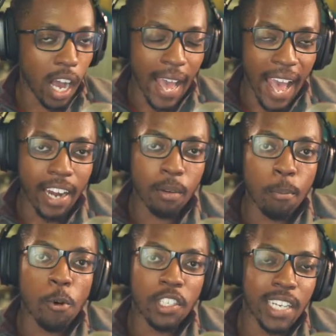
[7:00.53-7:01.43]
added
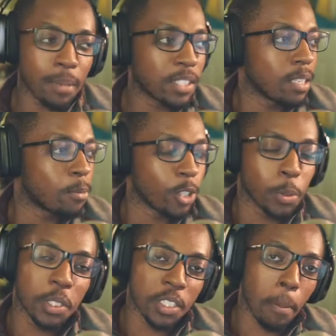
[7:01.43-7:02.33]
more Type-C ports,
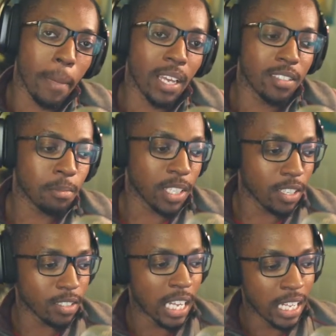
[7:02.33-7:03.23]
which is amazing
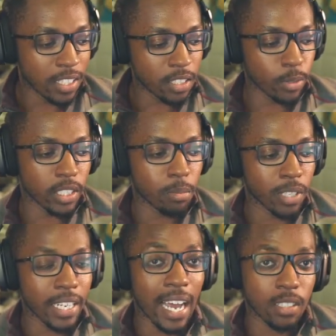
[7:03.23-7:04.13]
because this Razer
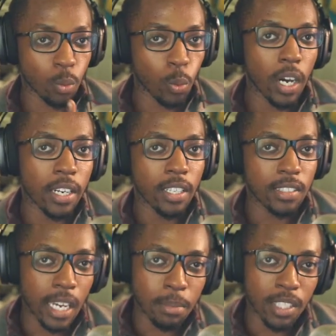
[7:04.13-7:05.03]
Blade has 1
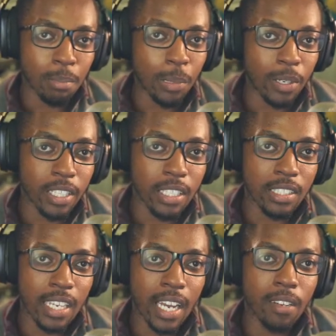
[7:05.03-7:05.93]
Type-C port, and
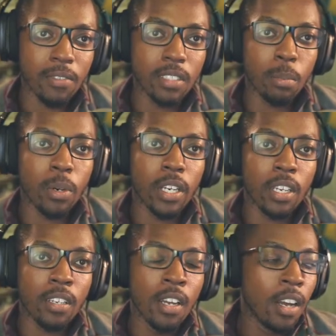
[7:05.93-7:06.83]
it's kind of
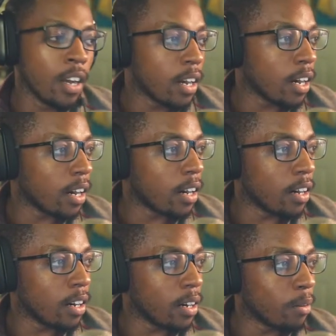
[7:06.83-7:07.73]
disappointing.
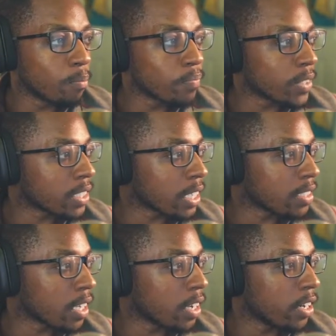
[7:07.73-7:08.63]
It says
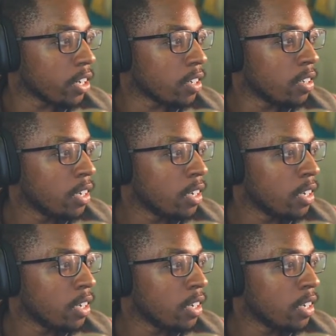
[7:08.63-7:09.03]
here